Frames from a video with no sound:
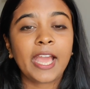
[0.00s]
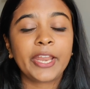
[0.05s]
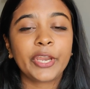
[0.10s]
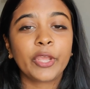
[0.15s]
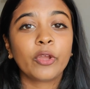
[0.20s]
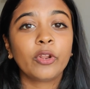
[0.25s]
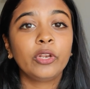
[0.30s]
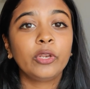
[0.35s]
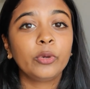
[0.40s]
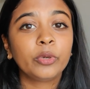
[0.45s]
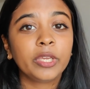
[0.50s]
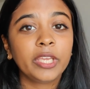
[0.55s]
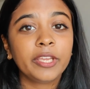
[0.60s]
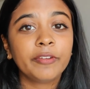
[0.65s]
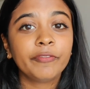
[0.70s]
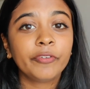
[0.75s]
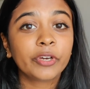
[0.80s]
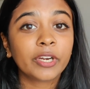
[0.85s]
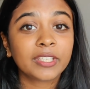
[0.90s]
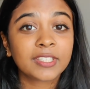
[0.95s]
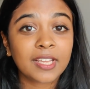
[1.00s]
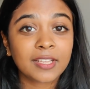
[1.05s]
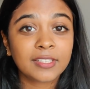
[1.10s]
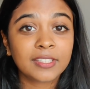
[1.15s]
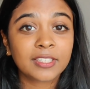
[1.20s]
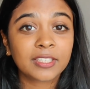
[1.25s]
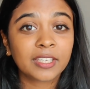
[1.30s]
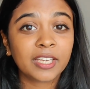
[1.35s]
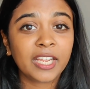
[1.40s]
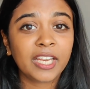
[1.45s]
and you're looking for a
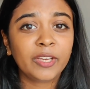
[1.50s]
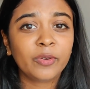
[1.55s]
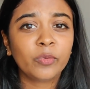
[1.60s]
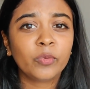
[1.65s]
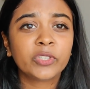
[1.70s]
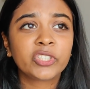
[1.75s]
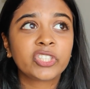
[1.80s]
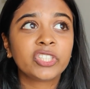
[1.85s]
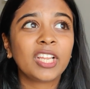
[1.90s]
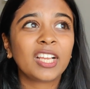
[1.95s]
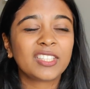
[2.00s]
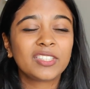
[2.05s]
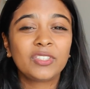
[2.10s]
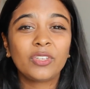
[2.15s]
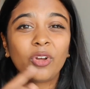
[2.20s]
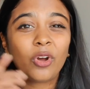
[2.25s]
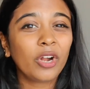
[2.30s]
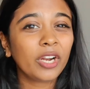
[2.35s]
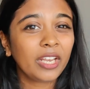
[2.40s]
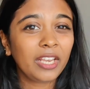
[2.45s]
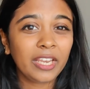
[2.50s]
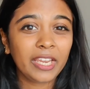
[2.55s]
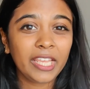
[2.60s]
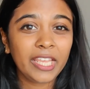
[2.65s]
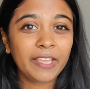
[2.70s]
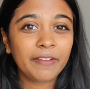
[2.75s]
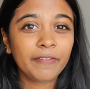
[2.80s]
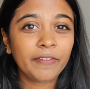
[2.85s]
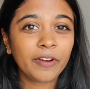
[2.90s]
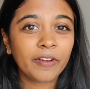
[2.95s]
sunscreen which does not
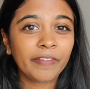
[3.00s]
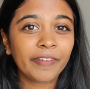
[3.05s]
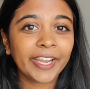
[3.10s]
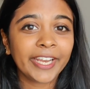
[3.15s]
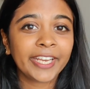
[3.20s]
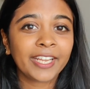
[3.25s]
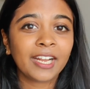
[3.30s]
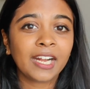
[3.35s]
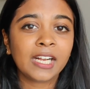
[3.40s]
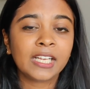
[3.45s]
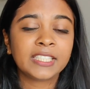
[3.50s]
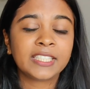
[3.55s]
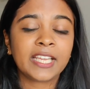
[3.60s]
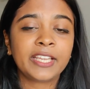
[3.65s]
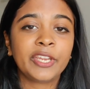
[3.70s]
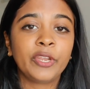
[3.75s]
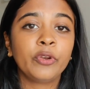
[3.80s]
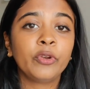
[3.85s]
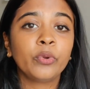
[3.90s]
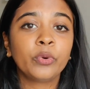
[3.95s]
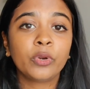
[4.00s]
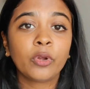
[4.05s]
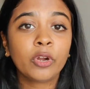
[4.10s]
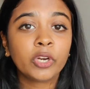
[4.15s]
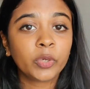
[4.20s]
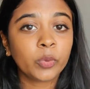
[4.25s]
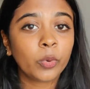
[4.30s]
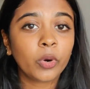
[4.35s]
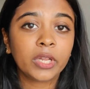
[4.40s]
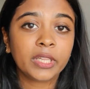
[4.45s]
leave a white cast and you do
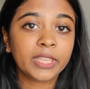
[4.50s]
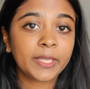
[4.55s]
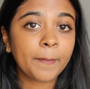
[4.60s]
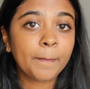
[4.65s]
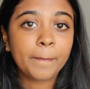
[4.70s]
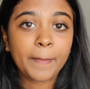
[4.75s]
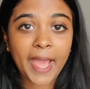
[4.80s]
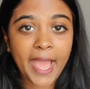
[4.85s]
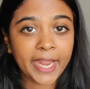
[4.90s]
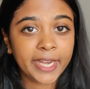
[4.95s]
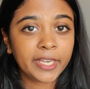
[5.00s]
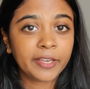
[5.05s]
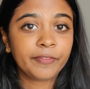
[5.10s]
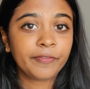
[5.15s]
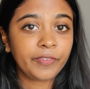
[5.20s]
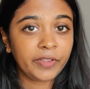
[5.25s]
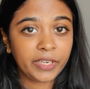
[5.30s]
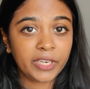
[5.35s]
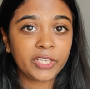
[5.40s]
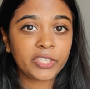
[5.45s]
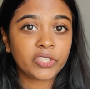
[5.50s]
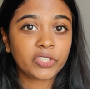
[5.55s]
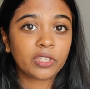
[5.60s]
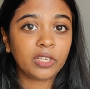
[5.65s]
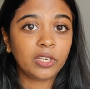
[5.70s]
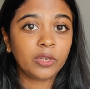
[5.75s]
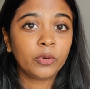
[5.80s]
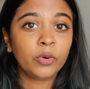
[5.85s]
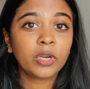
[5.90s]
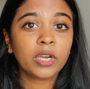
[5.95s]
not want the matte finish
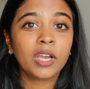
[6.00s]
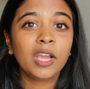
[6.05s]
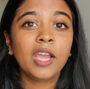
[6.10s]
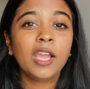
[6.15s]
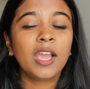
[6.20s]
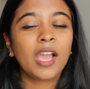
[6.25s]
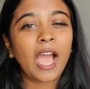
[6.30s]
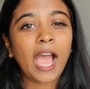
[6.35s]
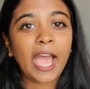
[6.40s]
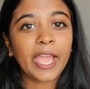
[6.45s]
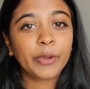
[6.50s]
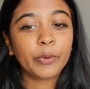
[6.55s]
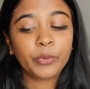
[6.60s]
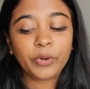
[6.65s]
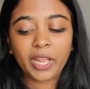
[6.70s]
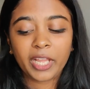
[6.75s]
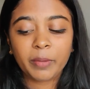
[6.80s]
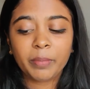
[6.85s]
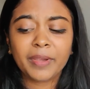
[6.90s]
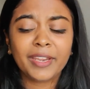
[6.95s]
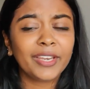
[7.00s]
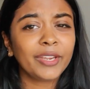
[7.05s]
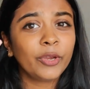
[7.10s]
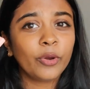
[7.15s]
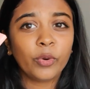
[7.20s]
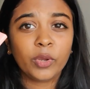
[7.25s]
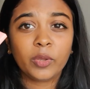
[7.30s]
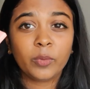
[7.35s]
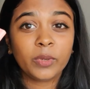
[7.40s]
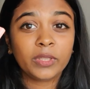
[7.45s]
look, I would recommend
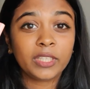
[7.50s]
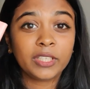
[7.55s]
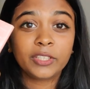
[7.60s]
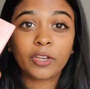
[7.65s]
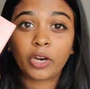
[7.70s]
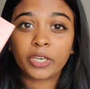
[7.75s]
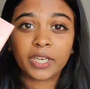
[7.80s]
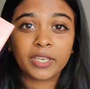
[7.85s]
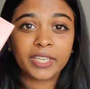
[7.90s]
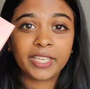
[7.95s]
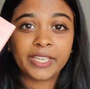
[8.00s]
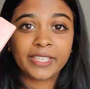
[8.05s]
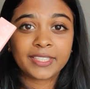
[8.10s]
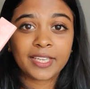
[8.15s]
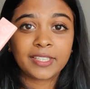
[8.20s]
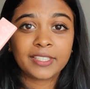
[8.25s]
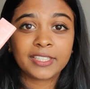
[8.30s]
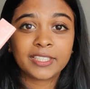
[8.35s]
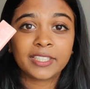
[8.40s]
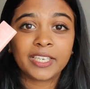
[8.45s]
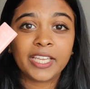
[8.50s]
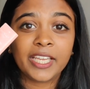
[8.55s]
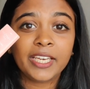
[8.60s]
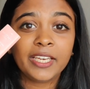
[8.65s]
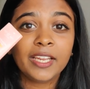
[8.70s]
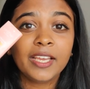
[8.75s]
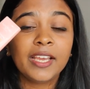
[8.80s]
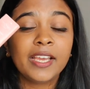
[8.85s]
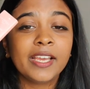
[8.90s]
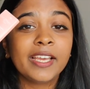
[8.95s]
going with the Dot & Key
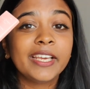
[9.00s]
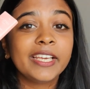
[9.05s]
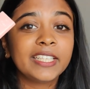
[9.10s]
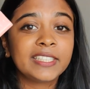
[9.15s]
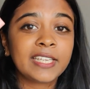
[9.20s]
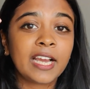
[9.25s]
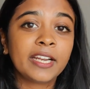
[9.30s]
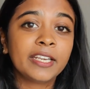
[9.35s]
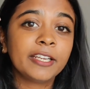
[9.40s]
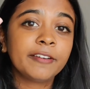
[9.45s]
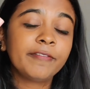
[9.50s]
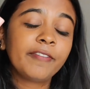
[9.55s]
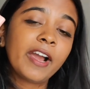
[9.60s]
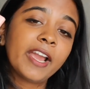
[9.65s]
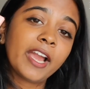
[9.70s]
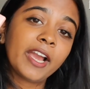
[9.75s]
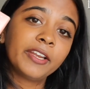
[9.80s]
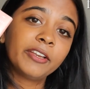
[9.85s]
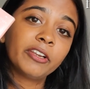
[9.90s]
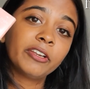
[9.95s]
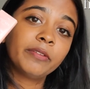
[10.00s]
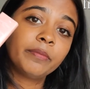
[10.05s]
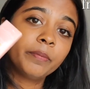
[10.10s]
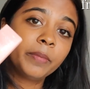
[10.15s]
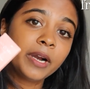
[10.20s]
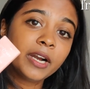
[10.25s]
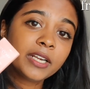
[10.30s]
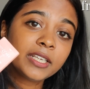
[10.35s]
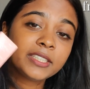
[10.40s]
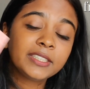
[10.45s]
sunscreen. It's under 500
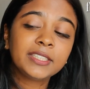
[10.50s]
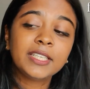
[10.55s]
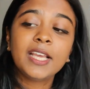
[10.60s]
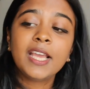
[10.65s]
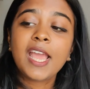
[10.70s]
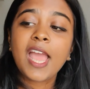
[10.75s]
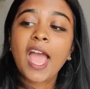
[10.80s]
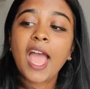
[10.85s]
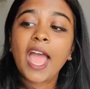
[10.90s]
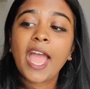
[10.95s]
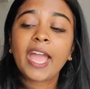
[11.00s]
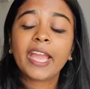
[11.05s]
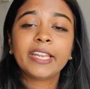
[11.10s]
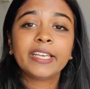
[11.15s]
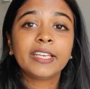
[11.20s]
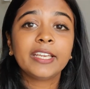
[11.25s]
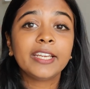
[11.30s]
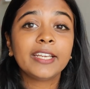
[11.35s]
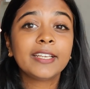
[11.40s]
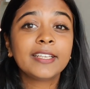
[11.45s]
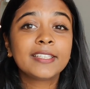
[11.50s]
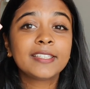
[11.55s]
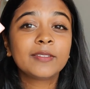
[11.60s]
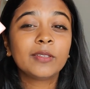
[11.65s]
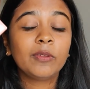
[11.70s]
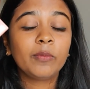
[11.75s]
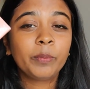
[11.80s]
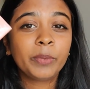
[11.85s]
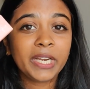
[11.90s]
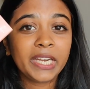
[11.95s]
bucks and
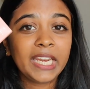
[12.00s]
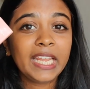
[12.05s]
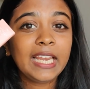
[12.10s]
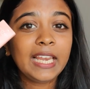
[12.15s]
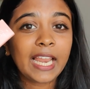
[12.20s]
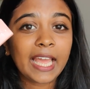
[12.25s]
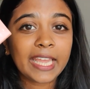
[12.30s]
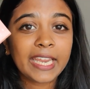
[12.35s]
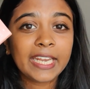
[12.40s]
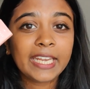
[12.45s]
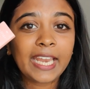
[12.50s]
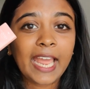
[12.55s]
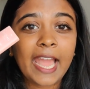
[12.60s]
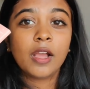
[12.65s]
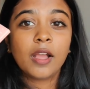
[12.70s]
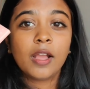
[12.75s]
it's pretty light